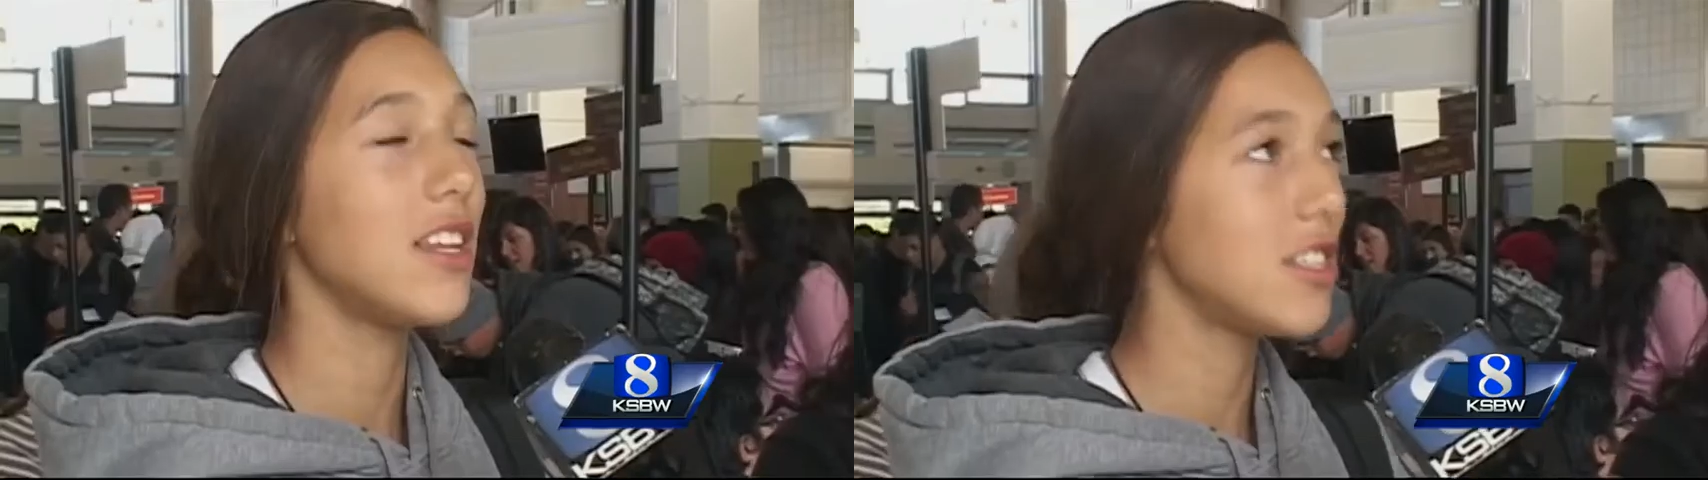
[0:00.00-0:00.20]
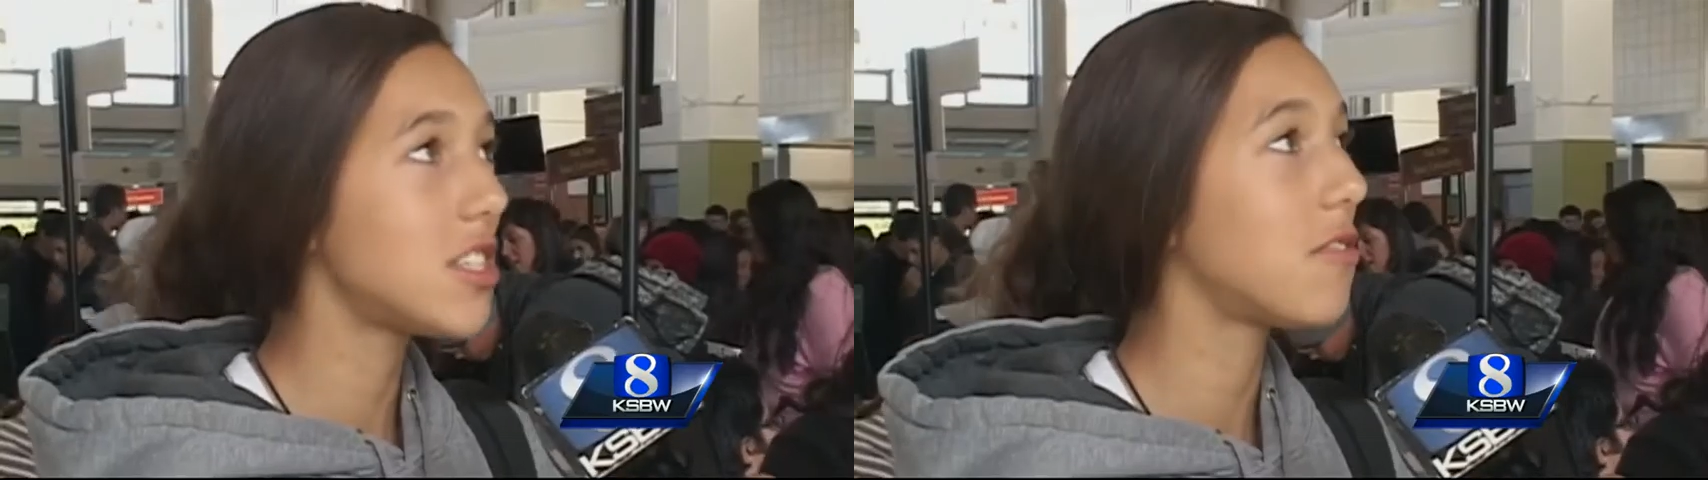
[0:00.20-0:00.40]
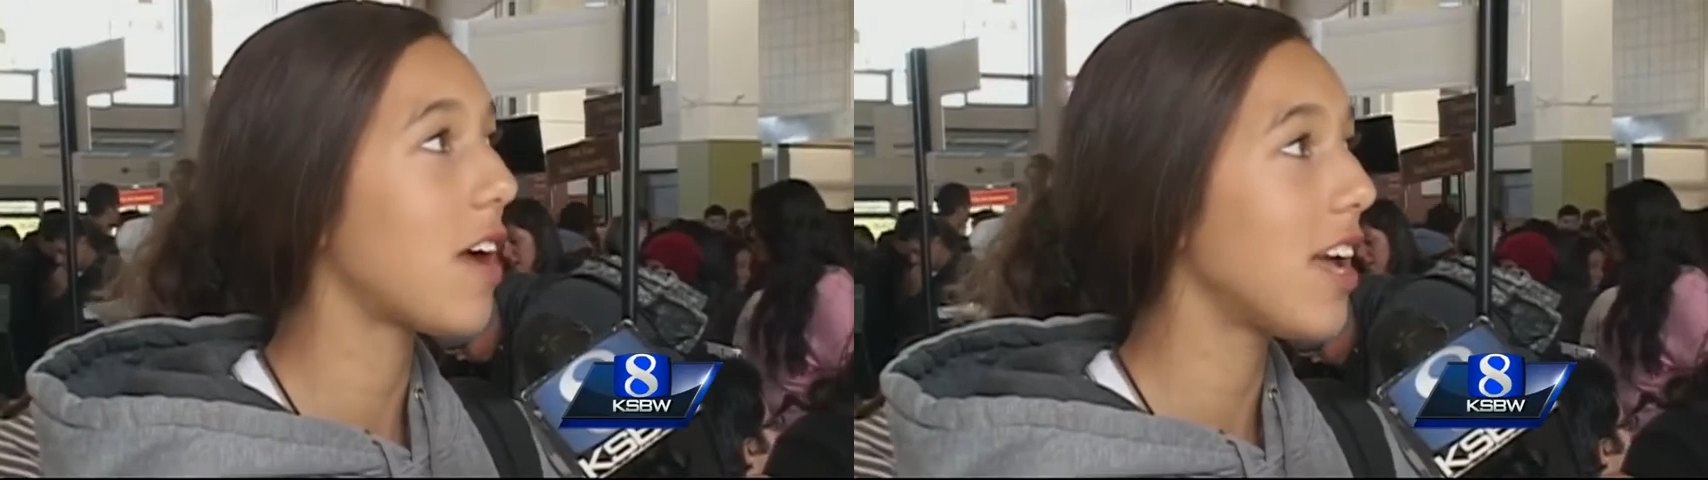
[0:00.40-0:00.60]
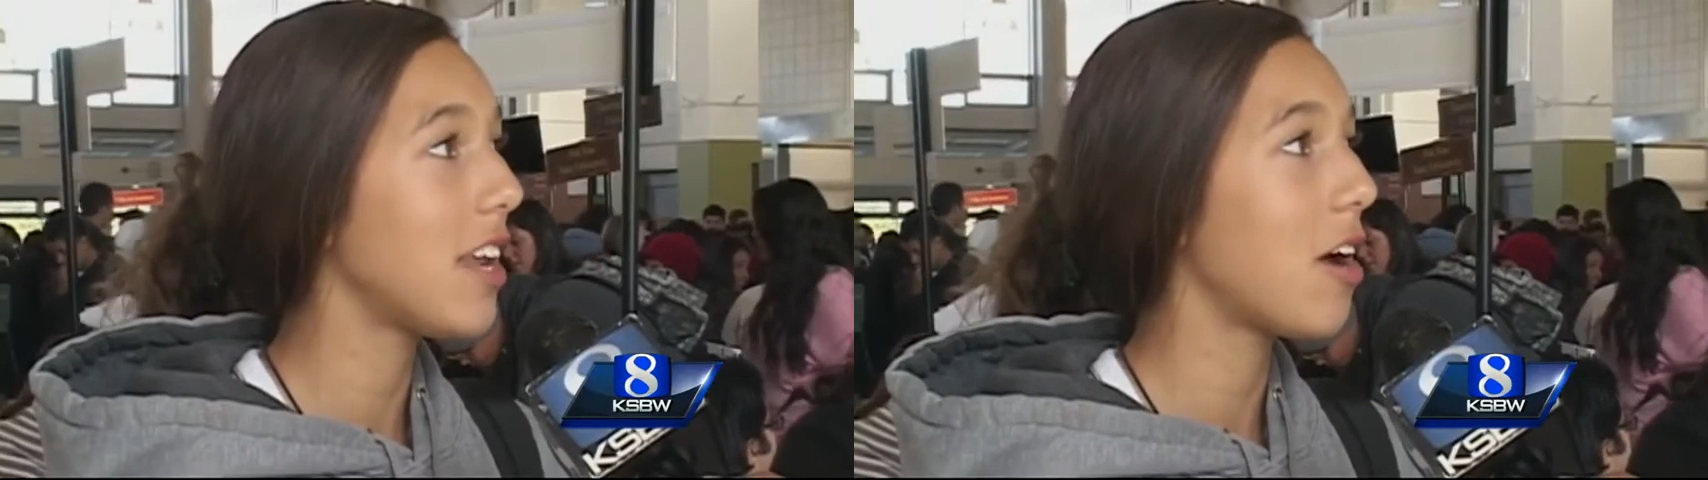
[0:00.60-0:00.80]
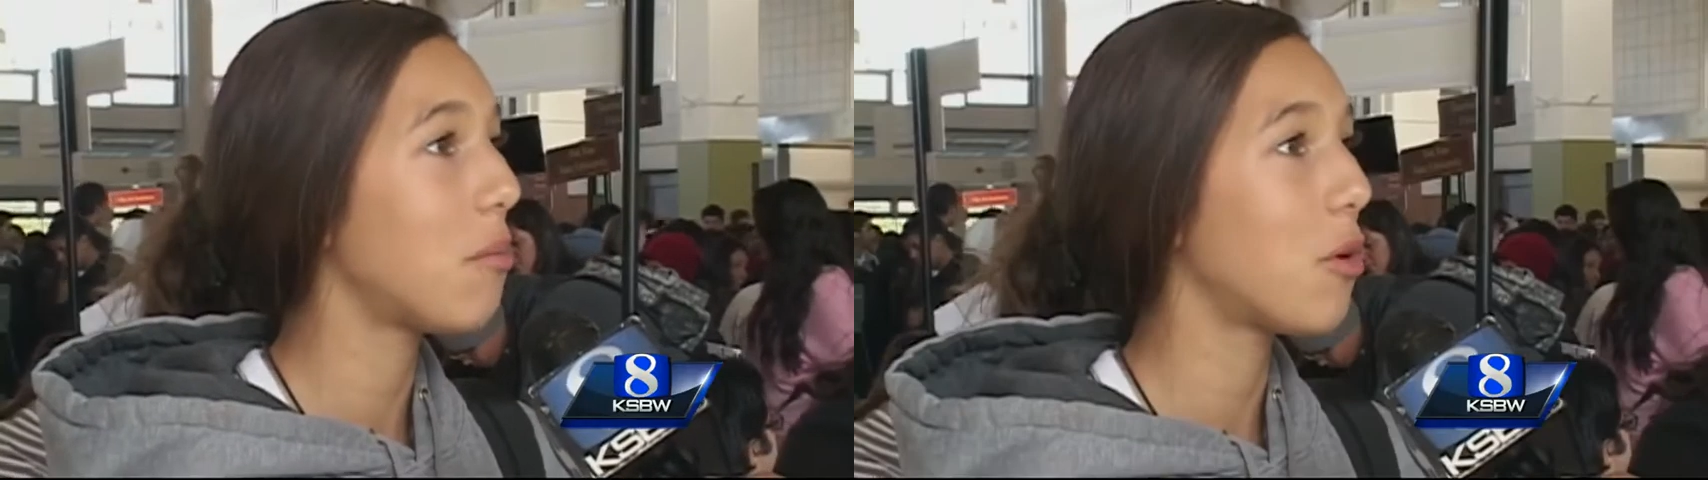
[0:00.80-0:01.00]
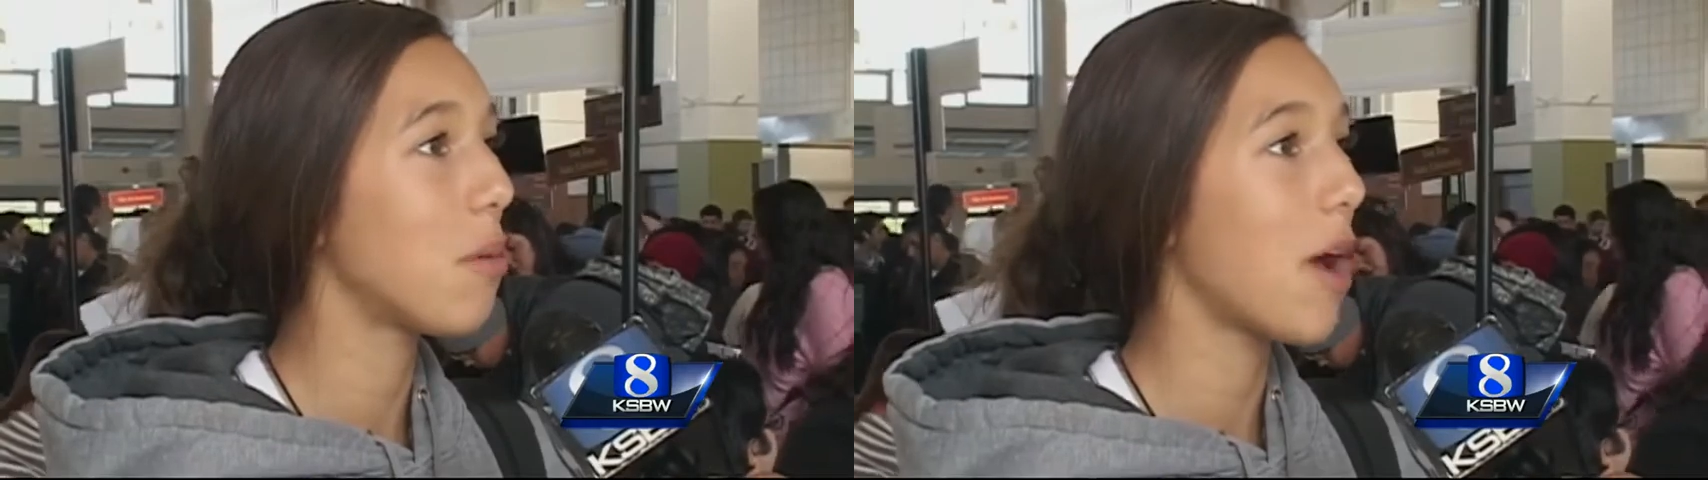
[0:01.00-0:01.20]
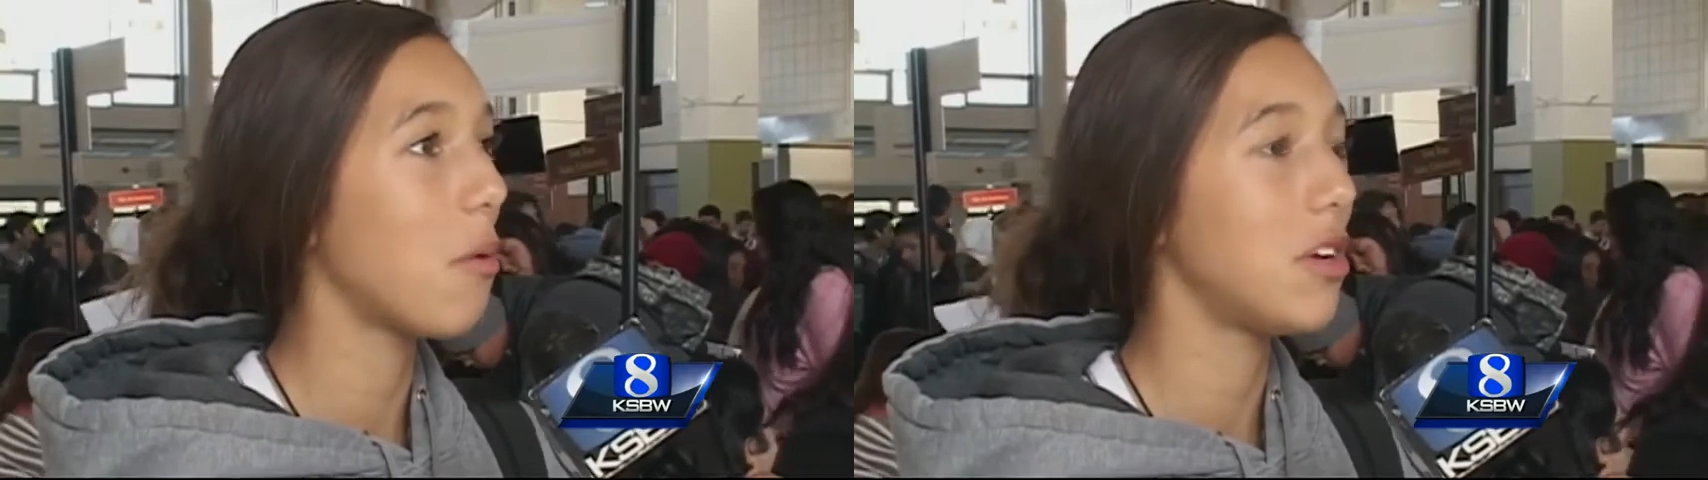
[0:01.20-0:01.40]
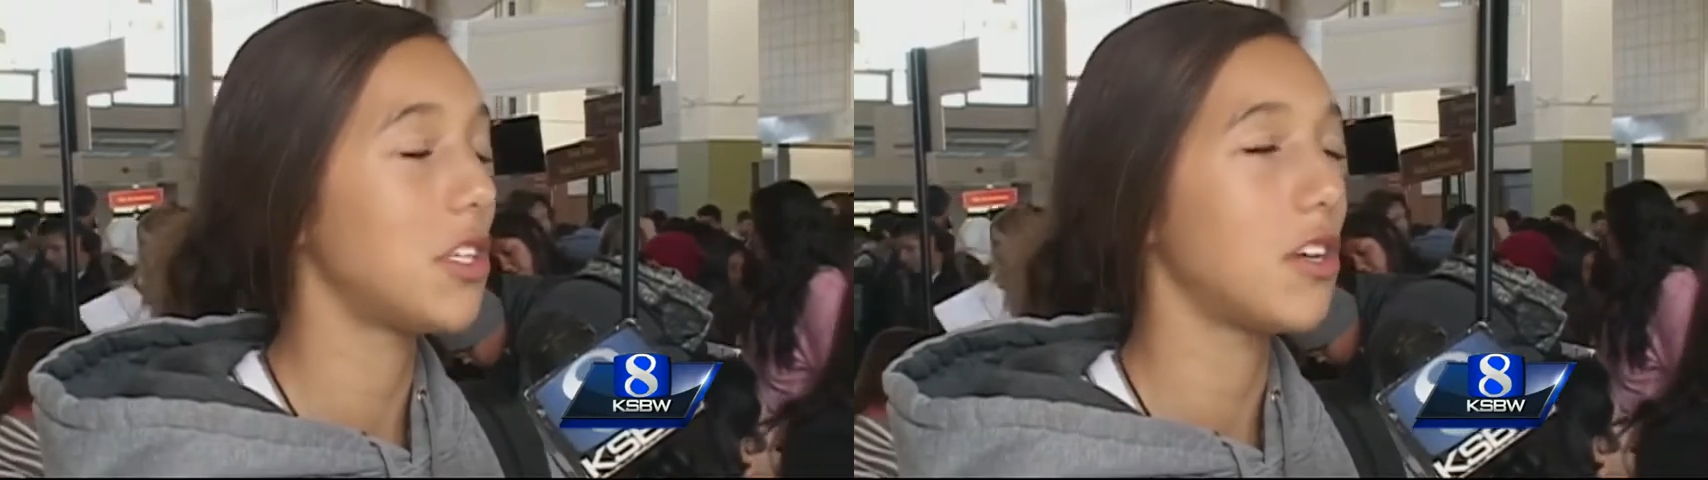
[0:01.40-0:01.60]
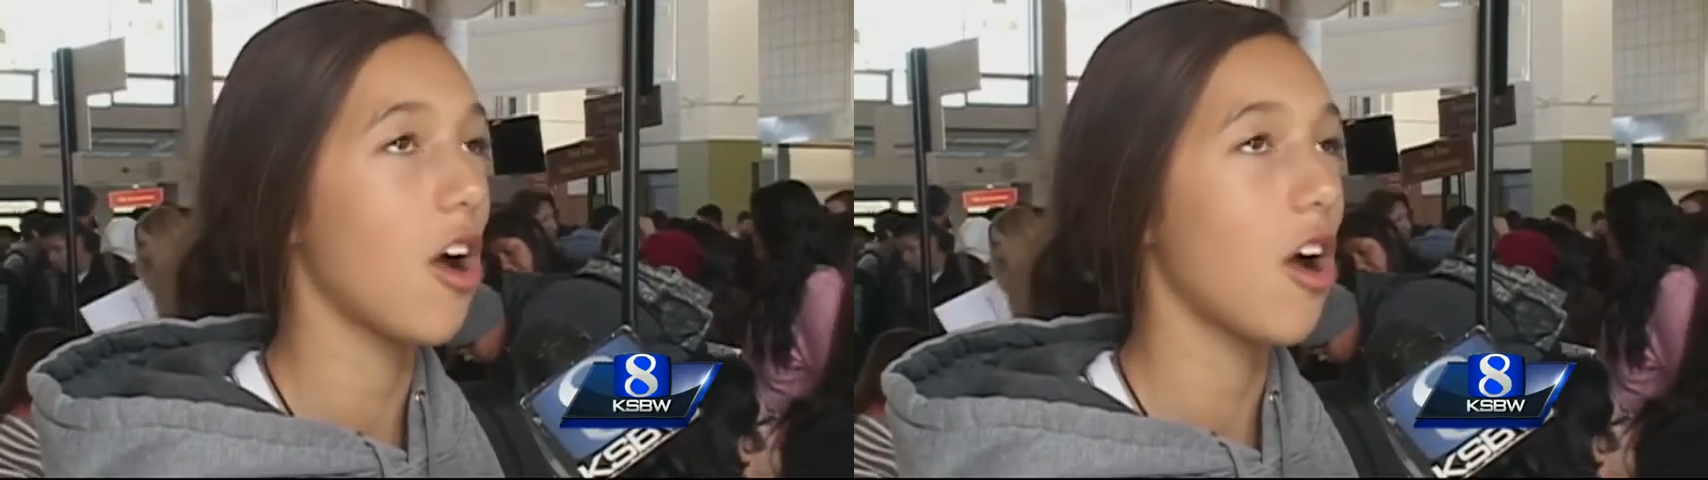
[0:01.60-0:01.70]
And to find out more about what